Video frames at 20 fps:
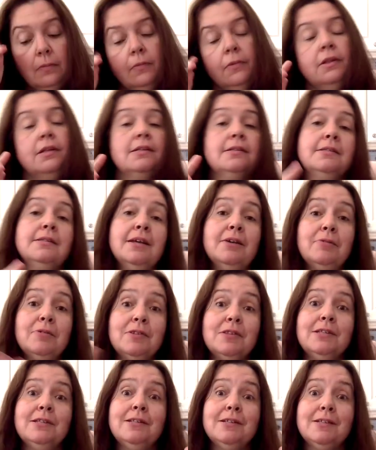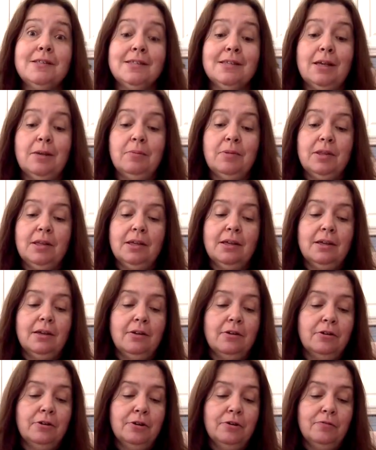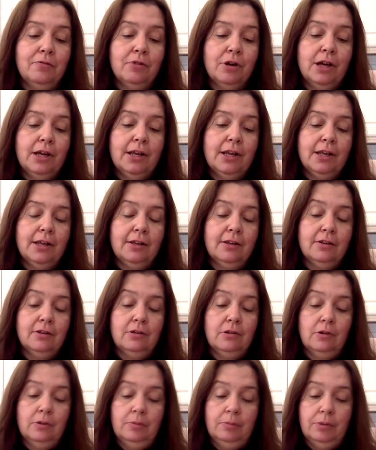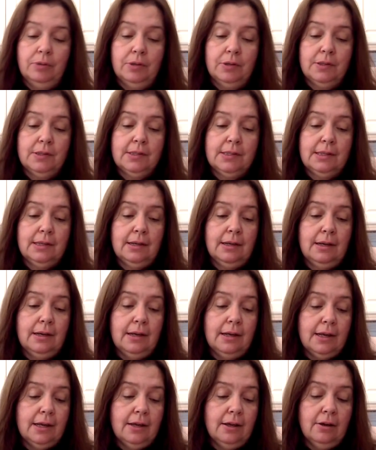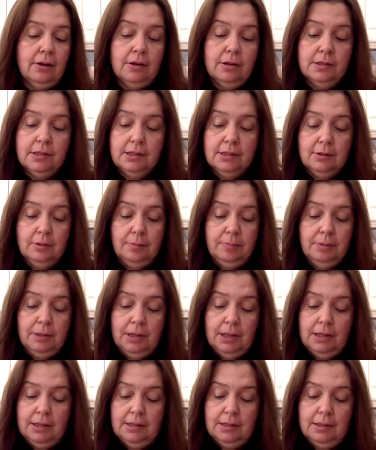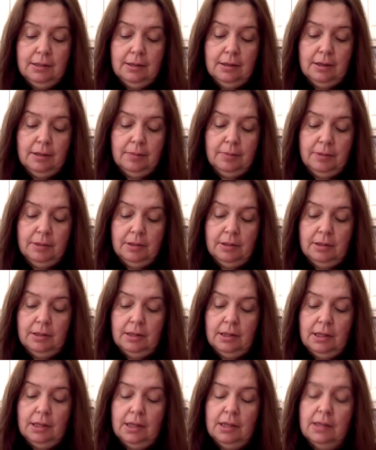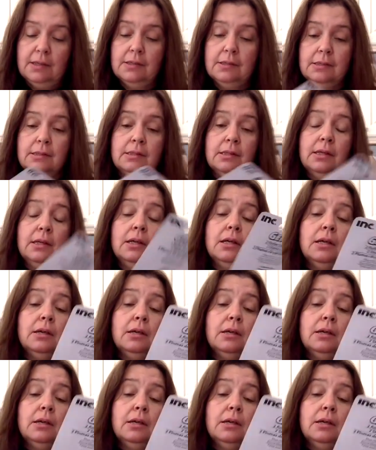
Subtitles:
To stay within the same thing here of writing notebooks, I also picked up these